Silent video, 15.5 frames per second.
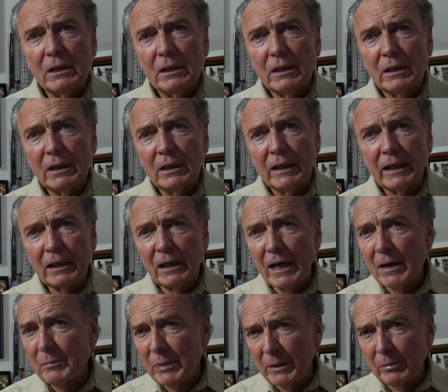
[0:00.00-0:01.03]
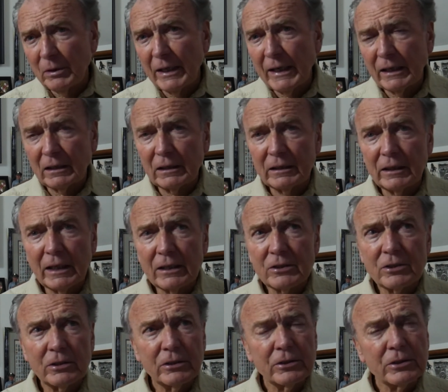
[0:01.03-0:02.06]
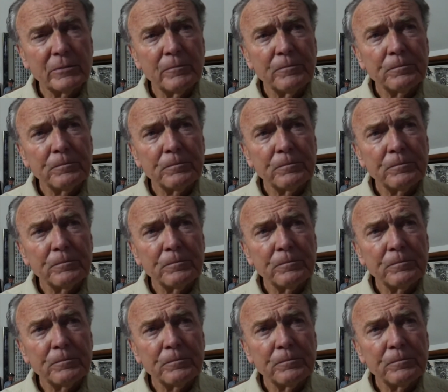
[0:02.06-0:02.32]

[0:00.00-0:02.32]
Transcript: and lab people handling that search.